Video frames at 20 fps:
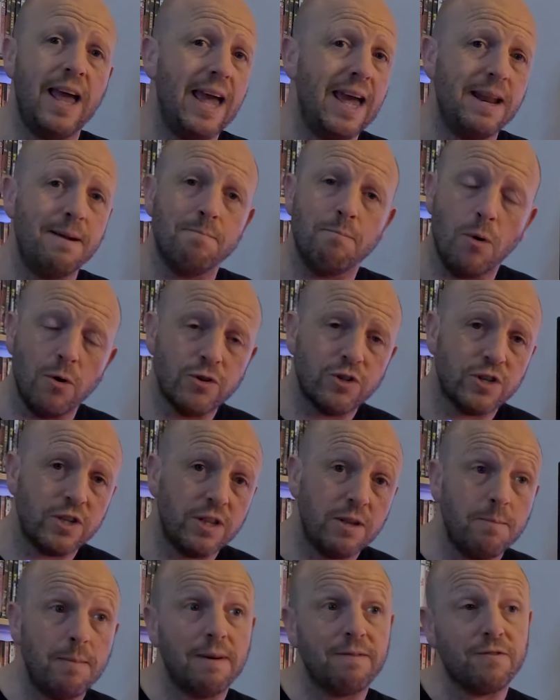in most
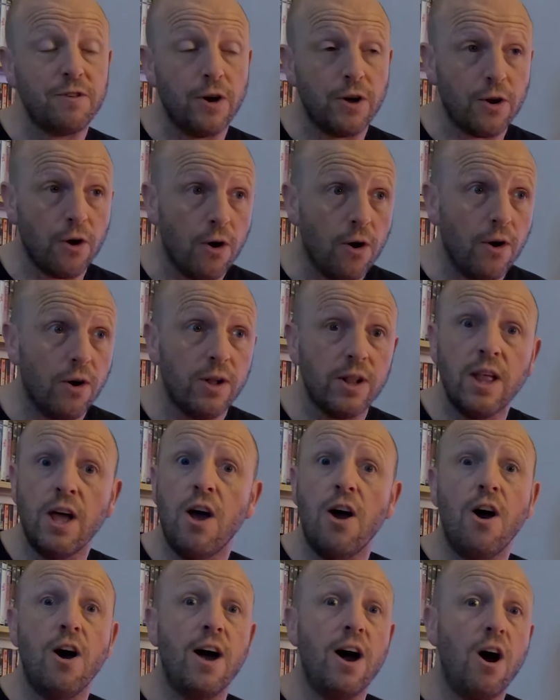of them, if not all,
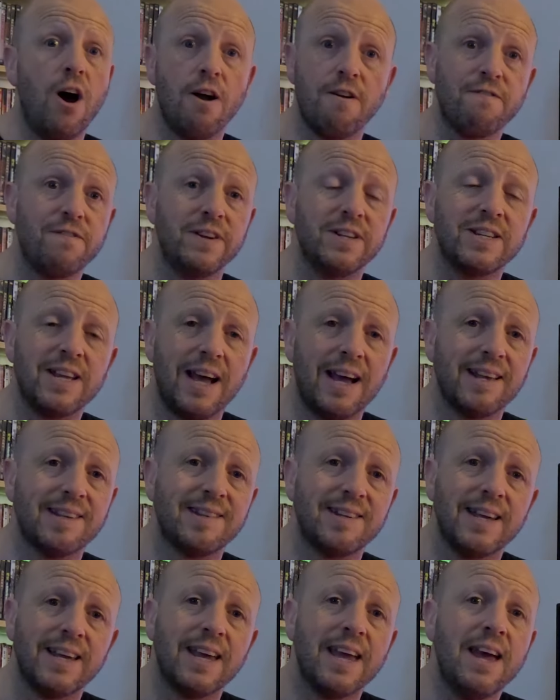are
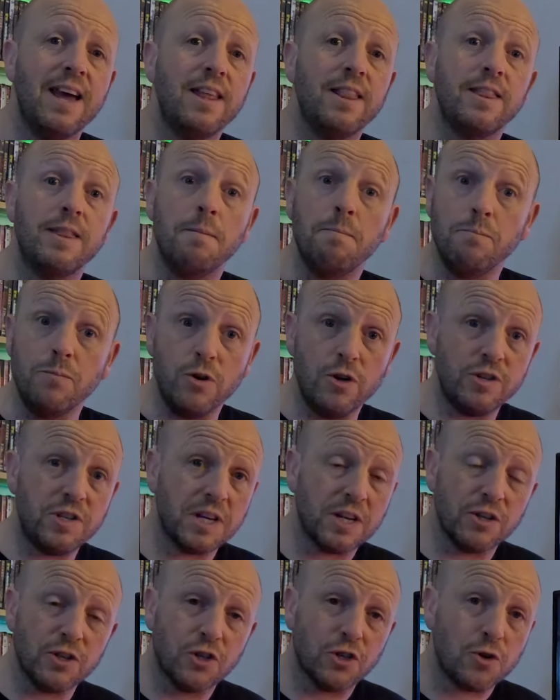fantastic. The
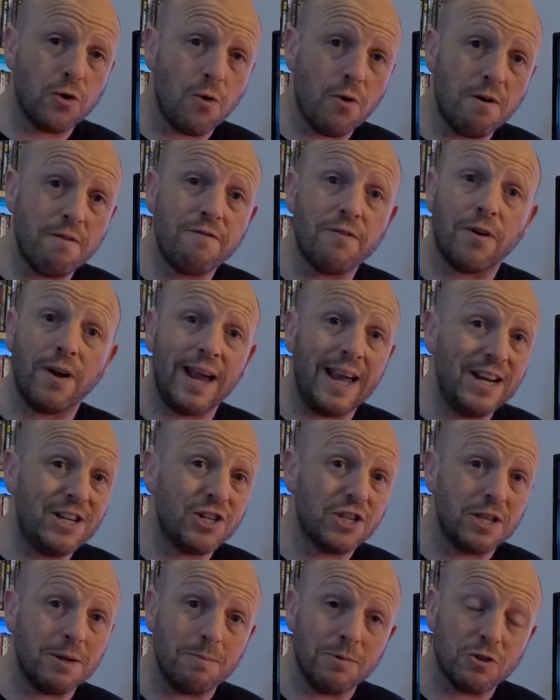musical score for
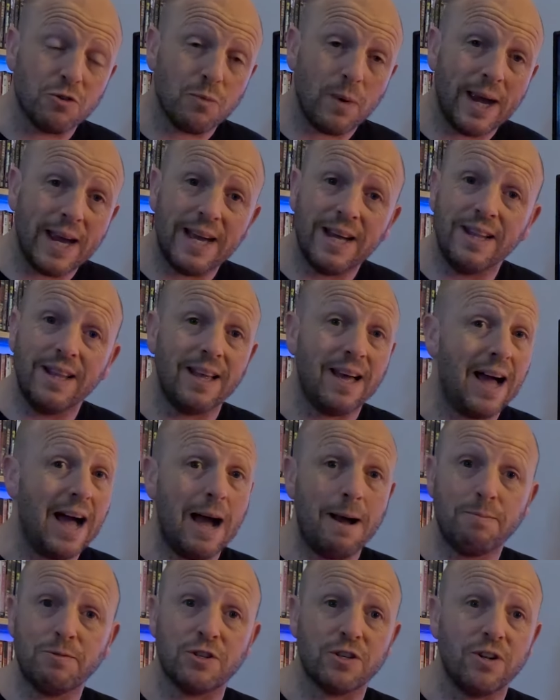each of them as well,
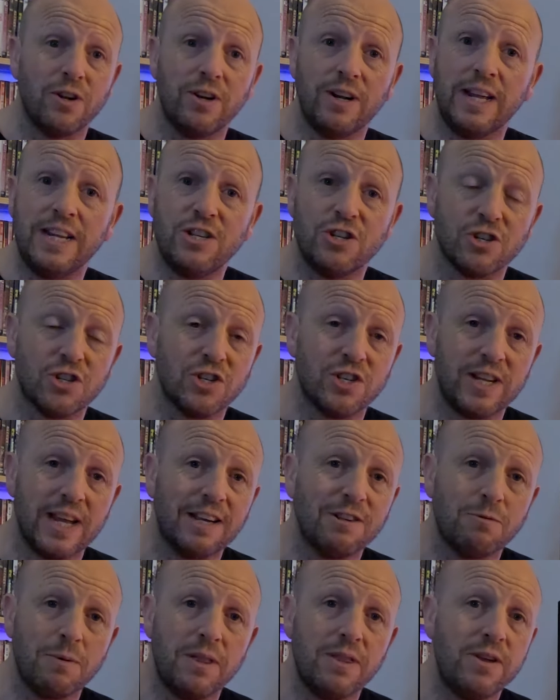absolutely just
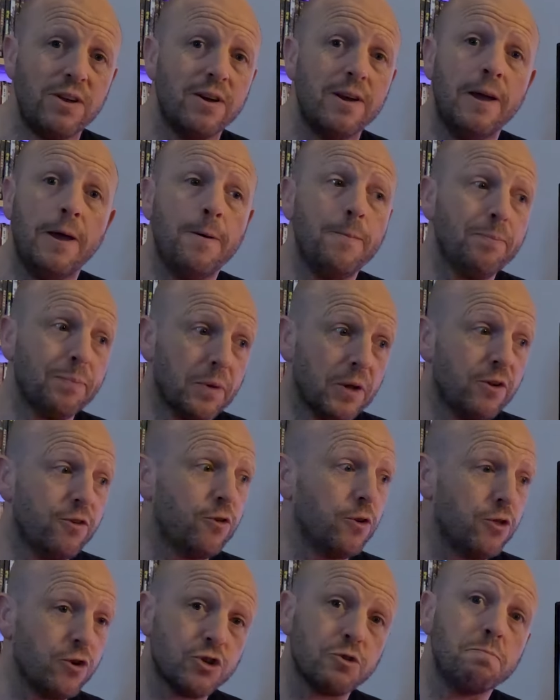sticks with you.
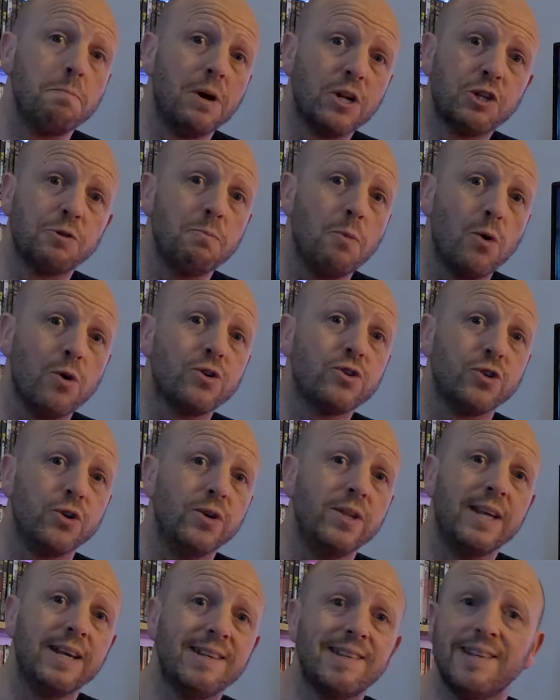So there's much more
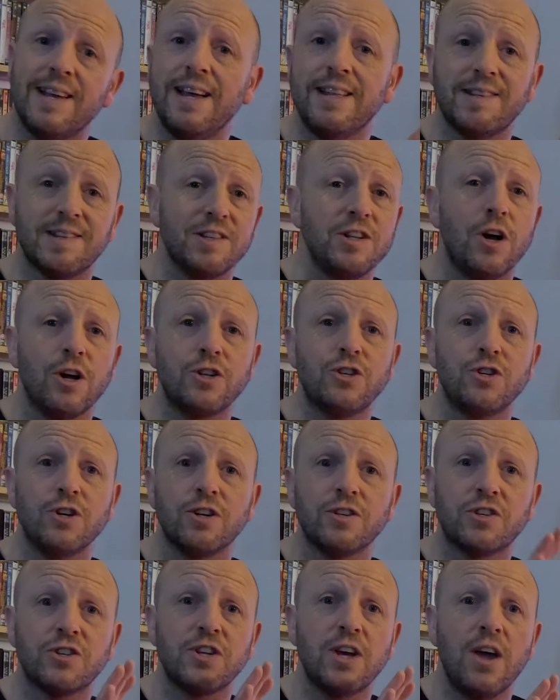to this. It's not
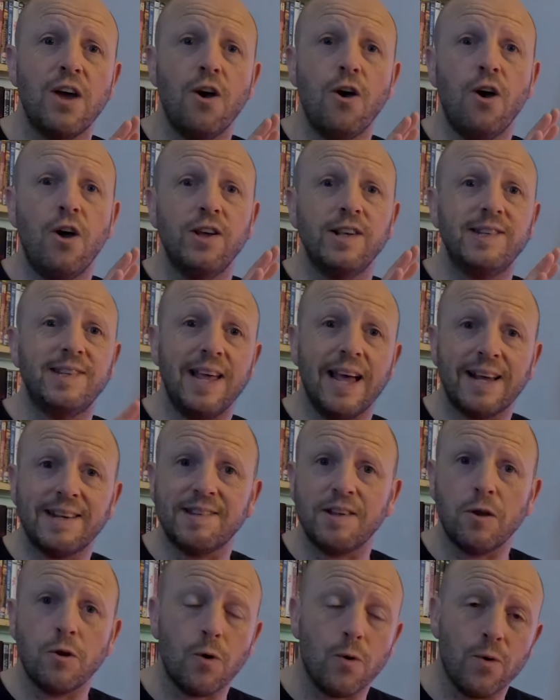just
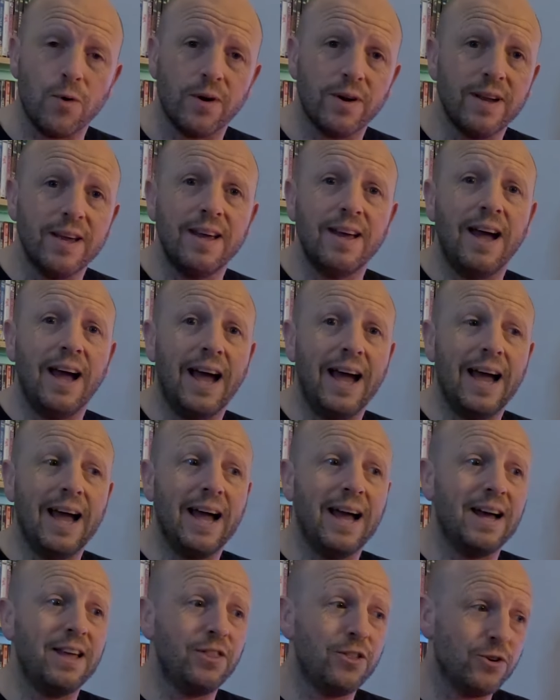sex and gore.
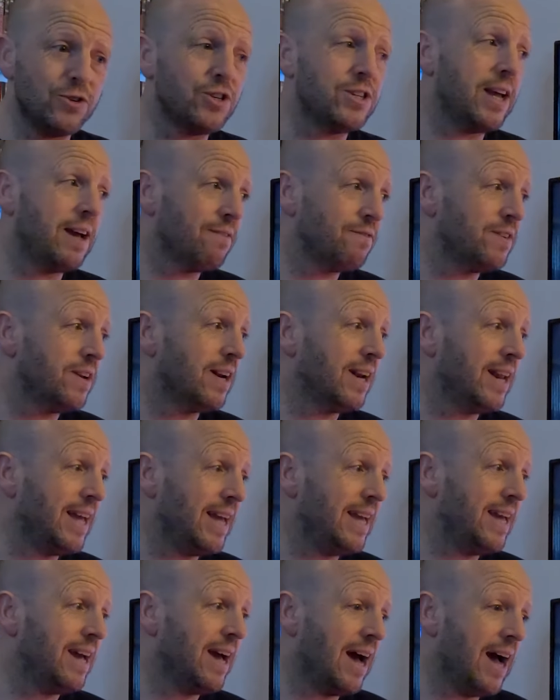There's
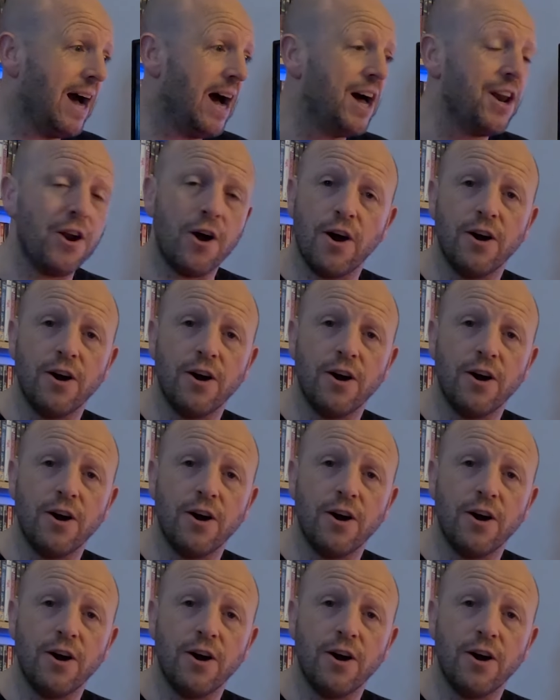definitely an